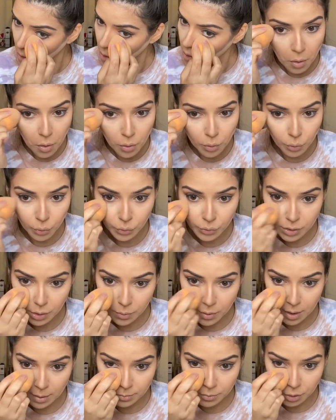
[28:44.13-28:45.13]
You see
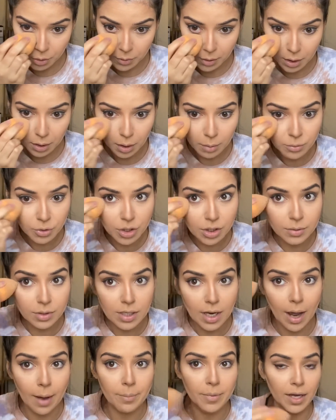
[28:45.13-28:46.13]
what I'm doing? I'm just
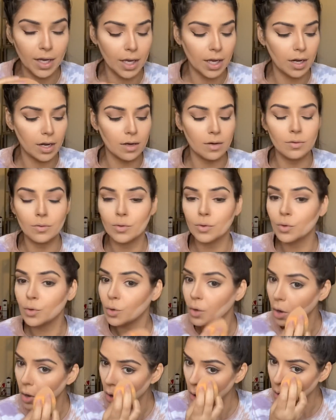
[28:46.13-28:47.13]
tapping it in.
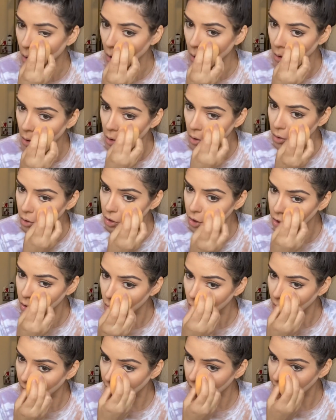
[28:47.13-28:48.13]
You
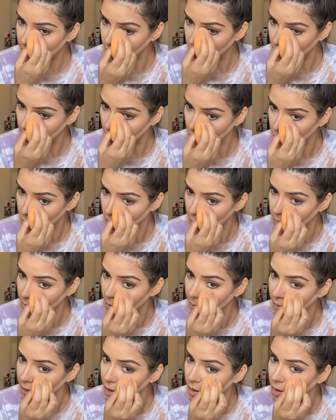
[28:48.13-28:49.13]
don't ever wanna rub your
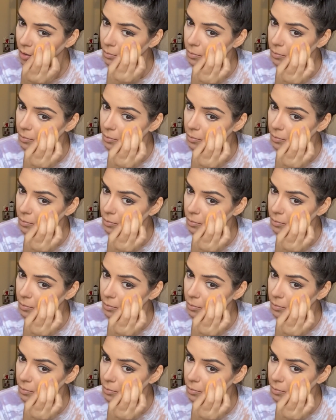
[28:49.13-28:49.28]
makeup.